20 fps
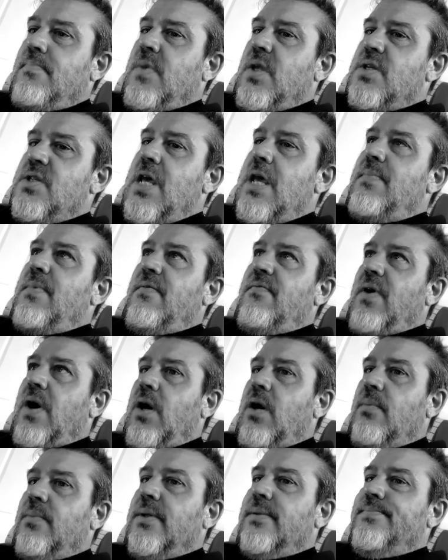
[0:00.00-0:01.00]
Same
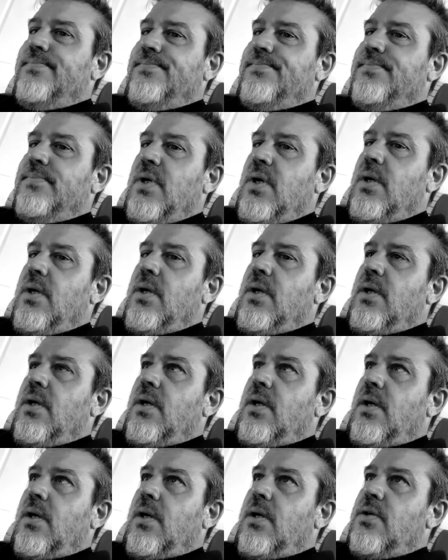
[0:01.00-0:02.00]
environment,
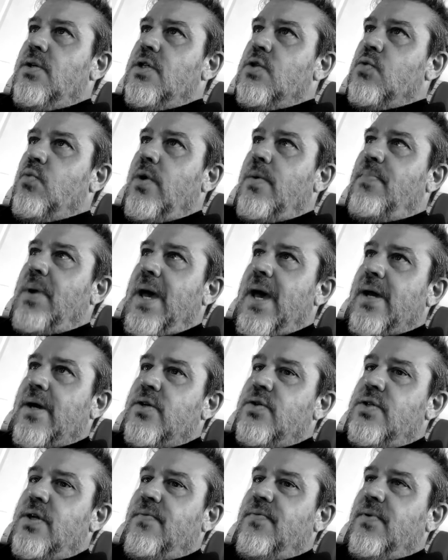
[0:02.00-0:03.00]
just
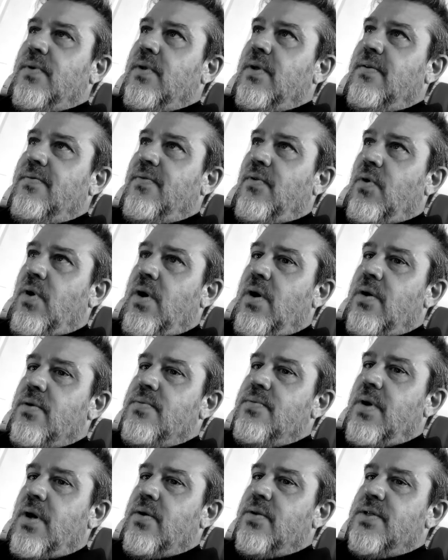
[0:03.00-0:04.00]
repackaged differently for
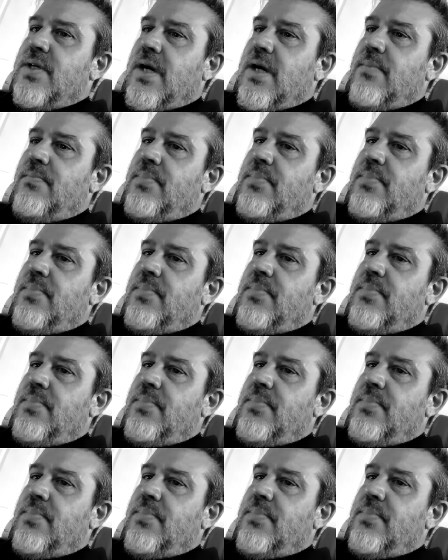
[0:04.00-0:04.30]
our time